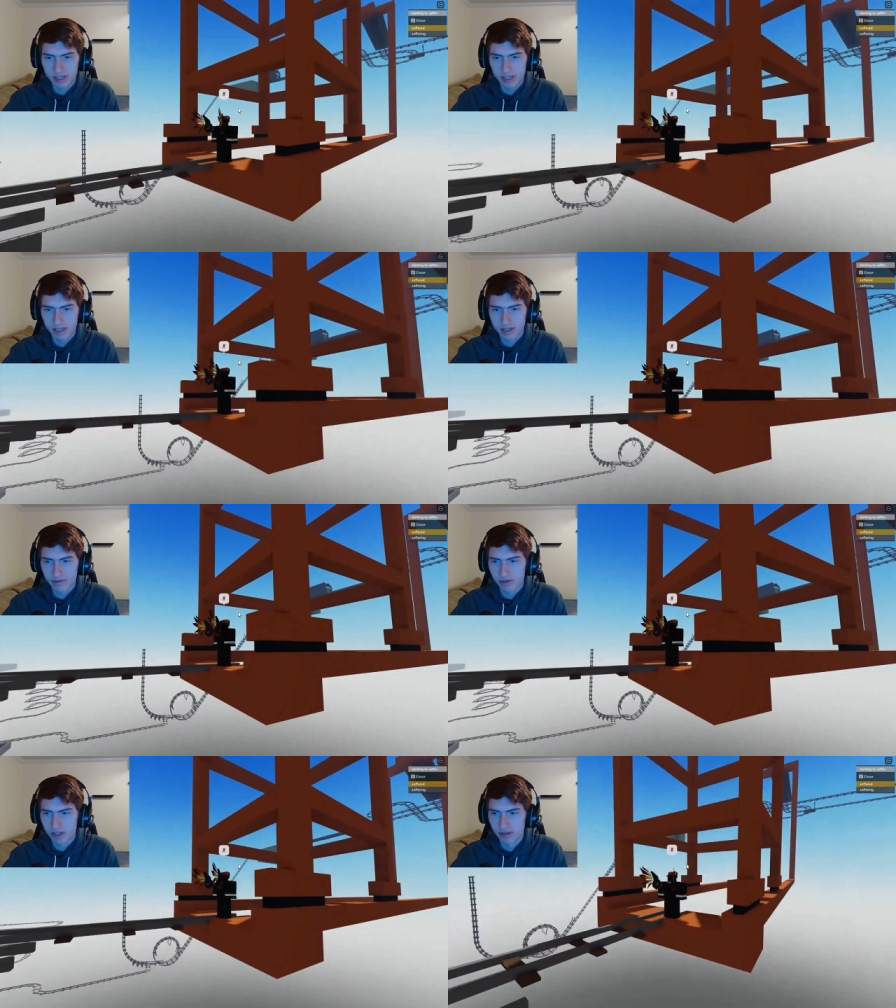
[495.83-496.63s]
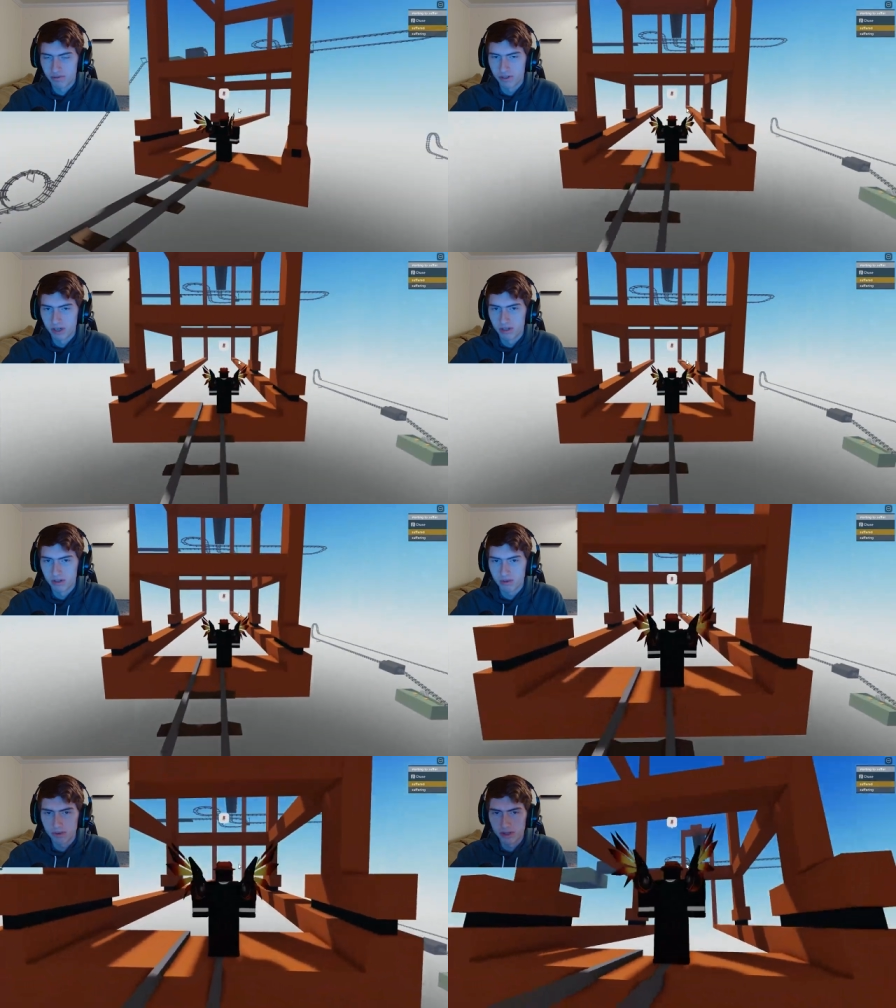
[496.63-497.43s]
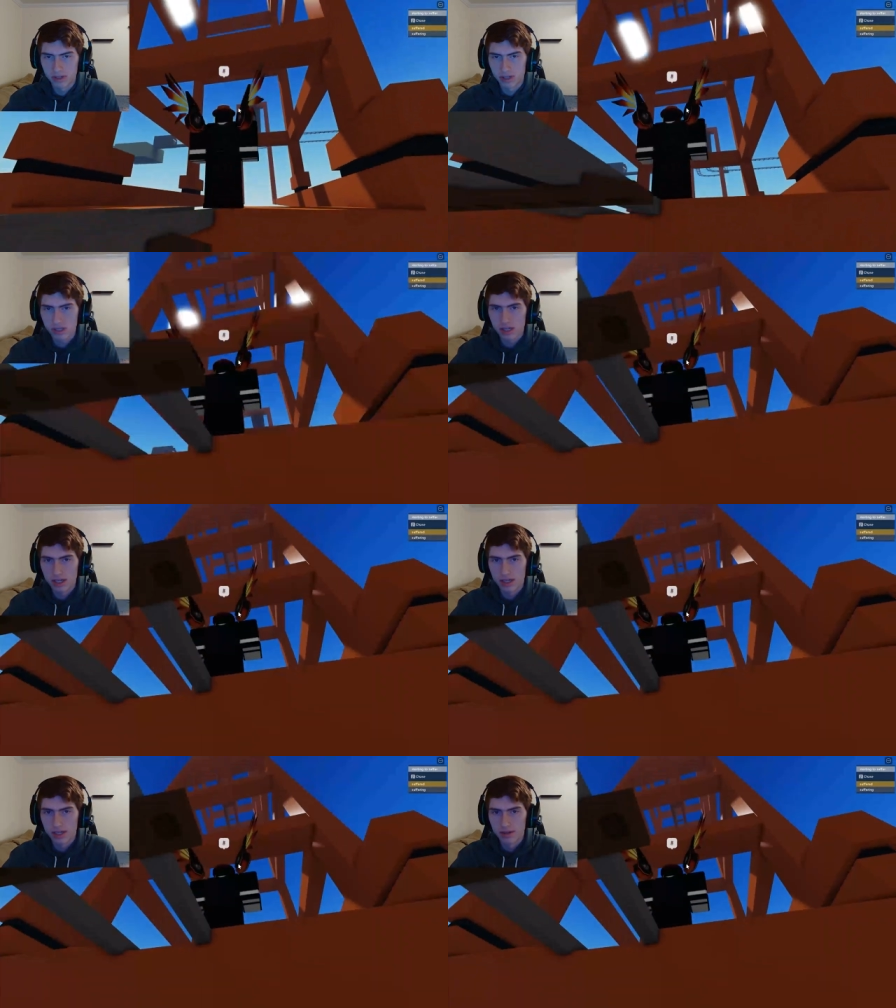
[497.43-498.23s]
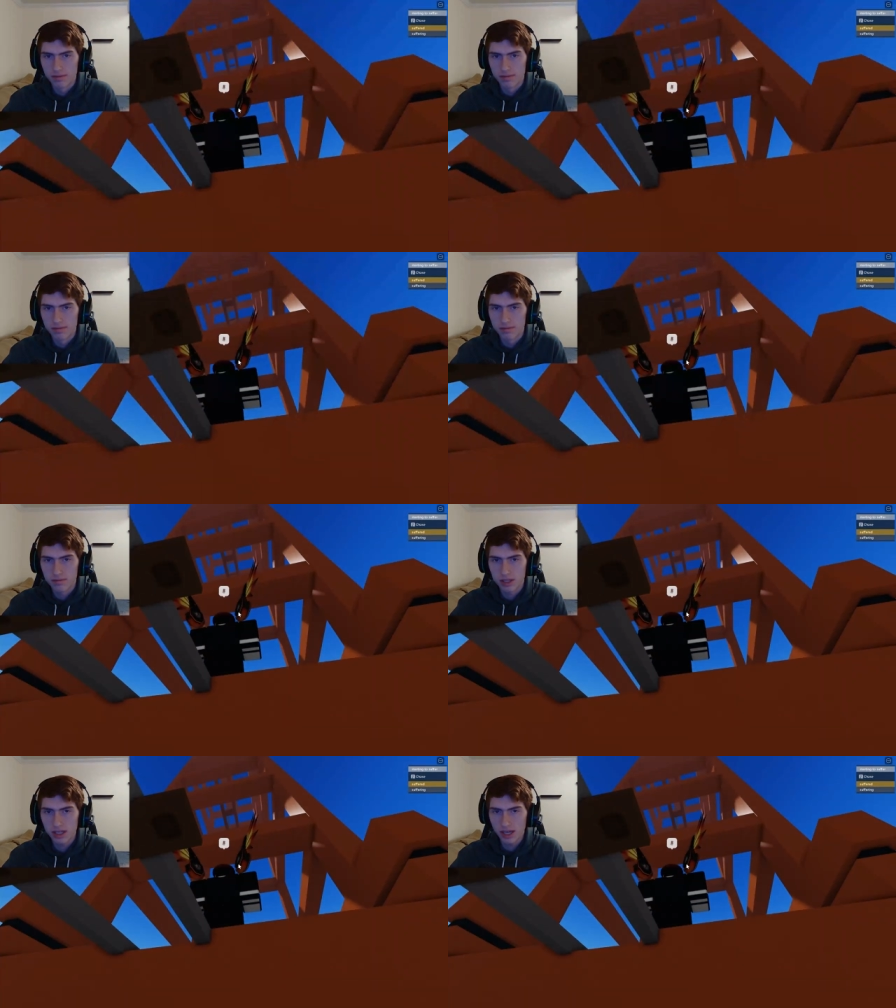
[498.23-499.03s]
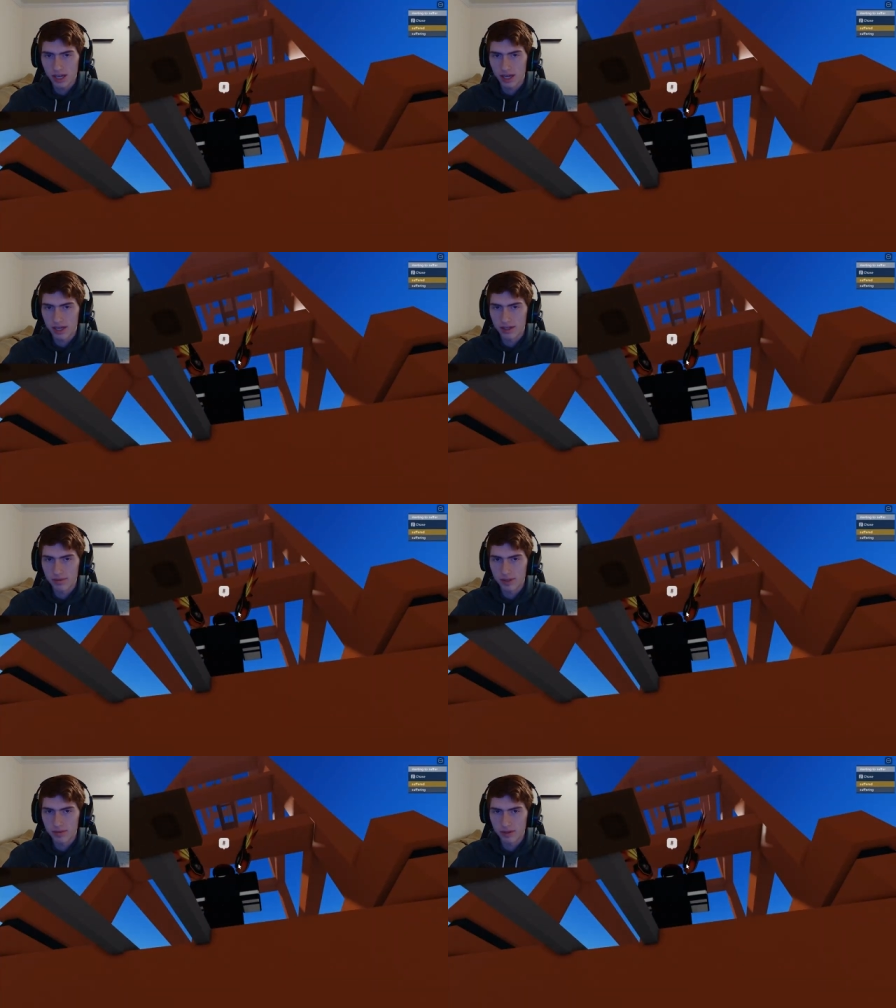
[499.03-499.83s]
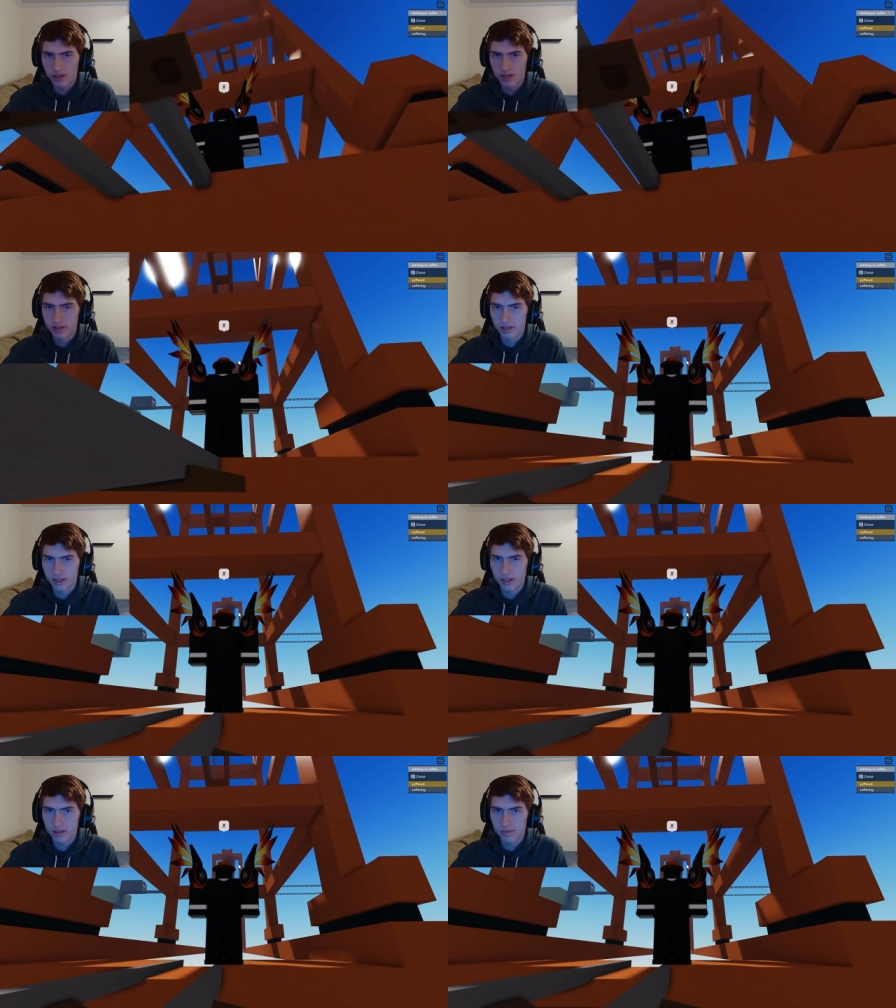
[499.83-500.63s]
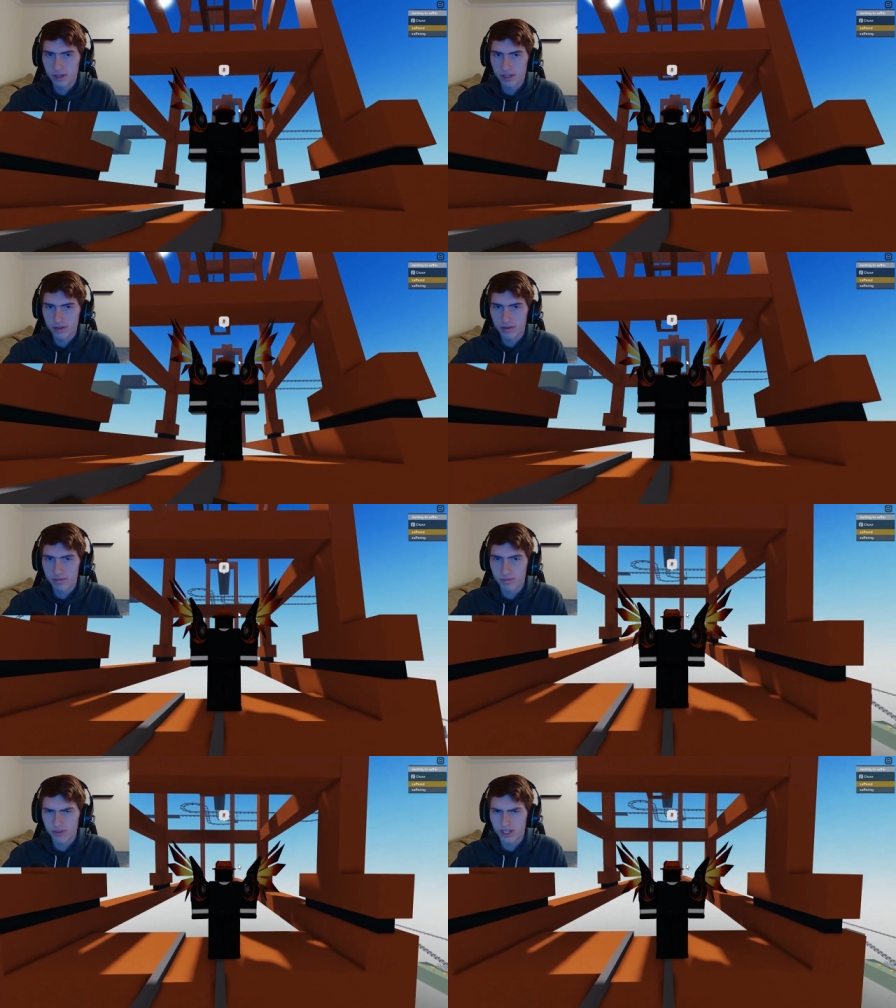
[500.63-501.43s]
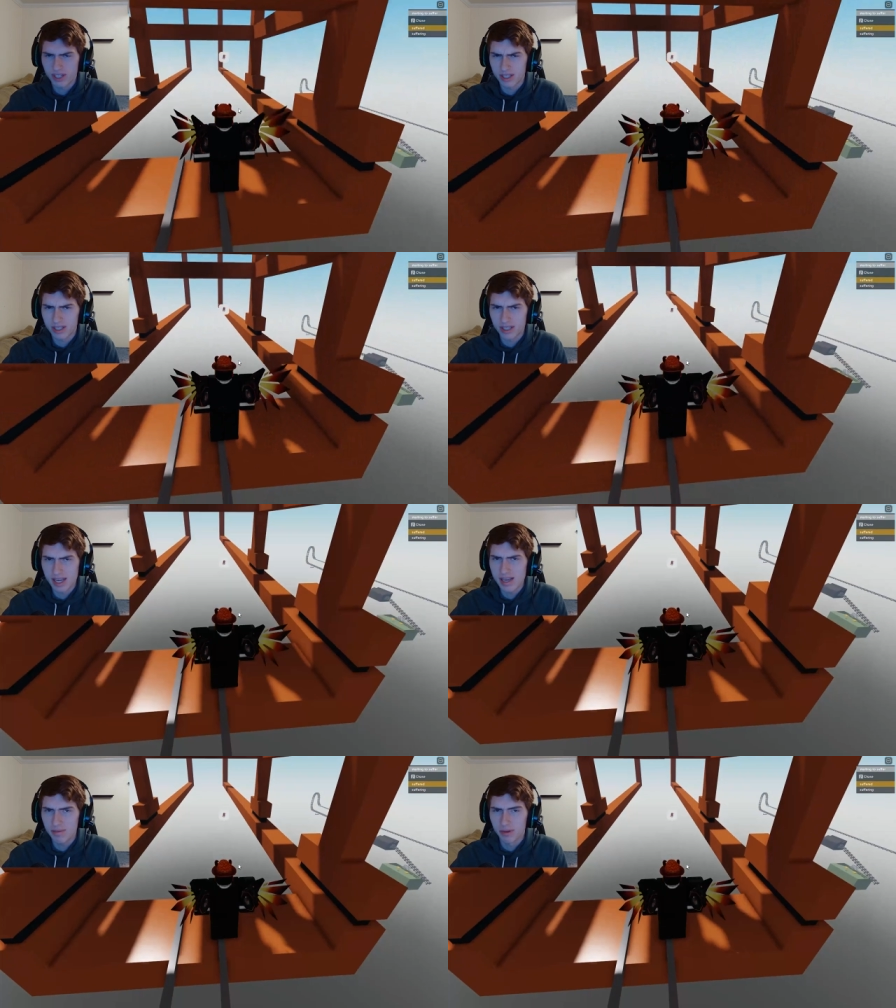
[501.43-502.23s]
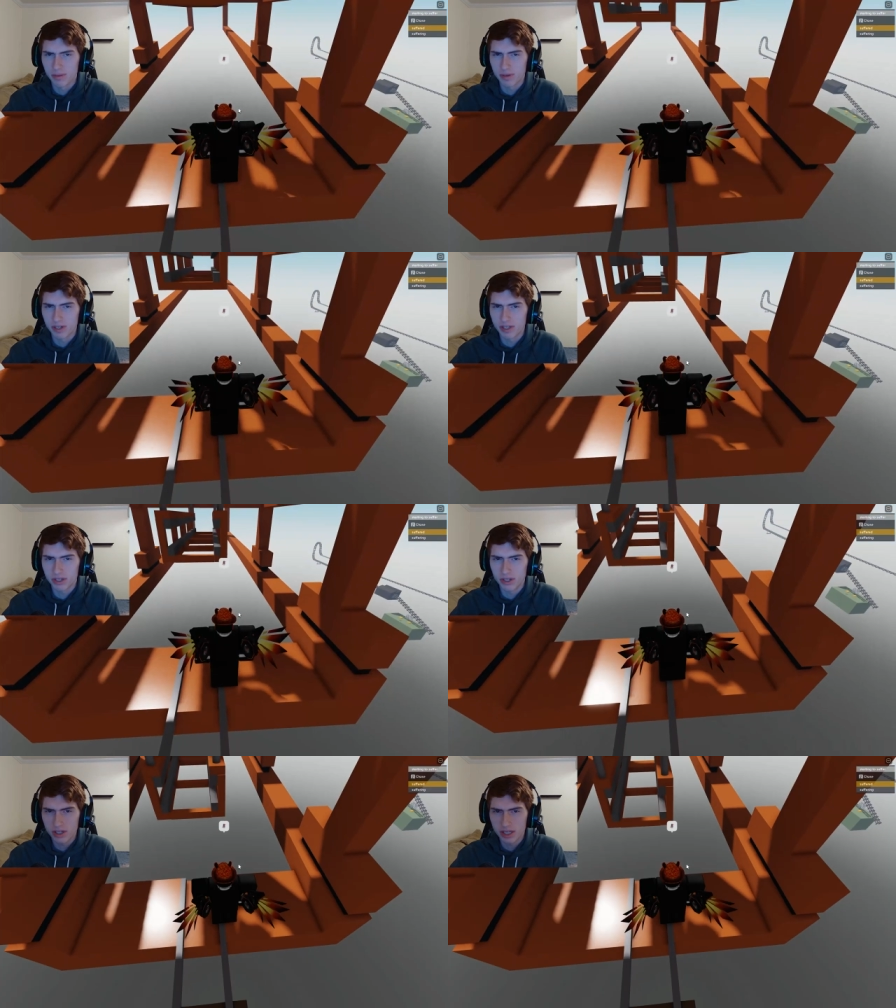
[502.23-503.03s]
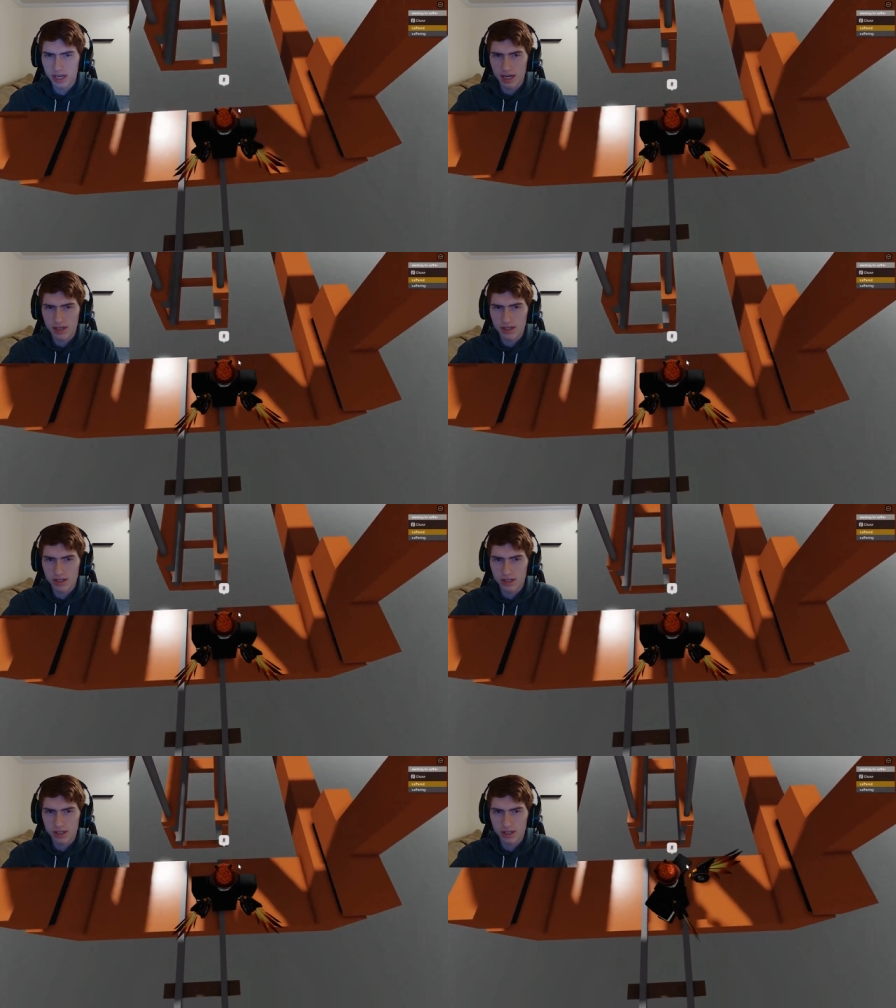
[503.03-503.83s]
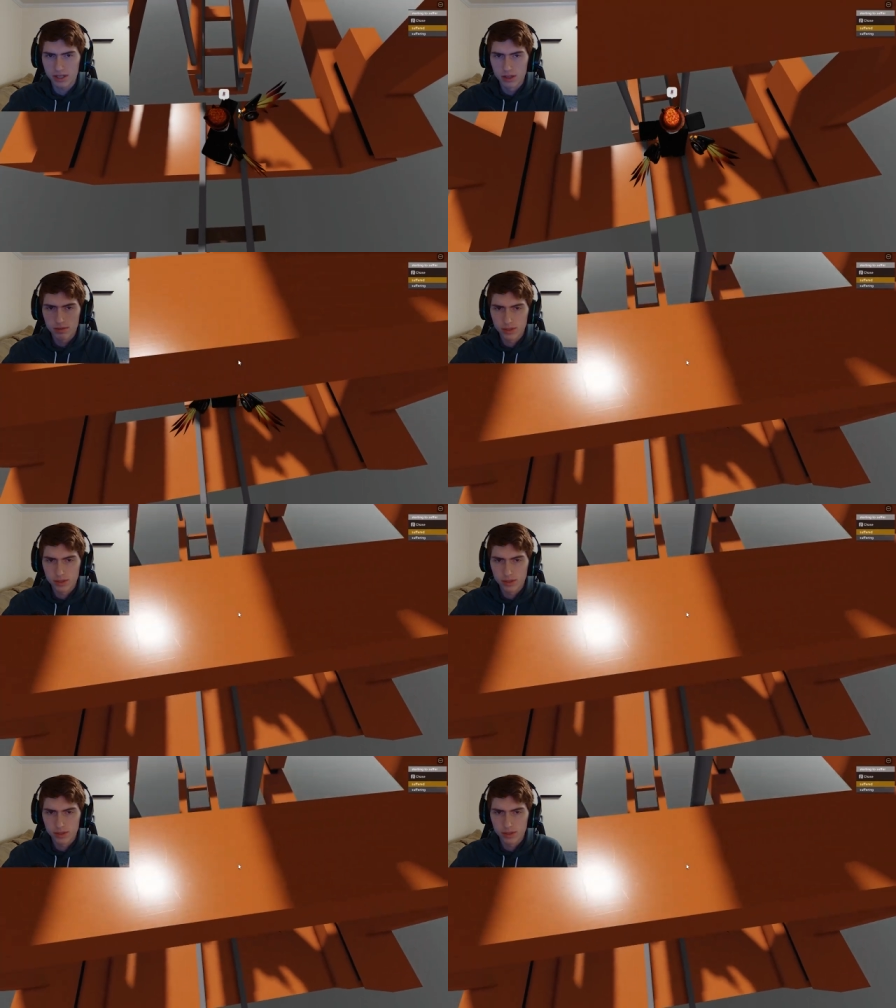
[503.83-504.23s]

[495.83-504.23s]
guess, if you can even call those wheels. Um, yeah, I mean, looks pretty pretty stable, pretty sturdy, actually. I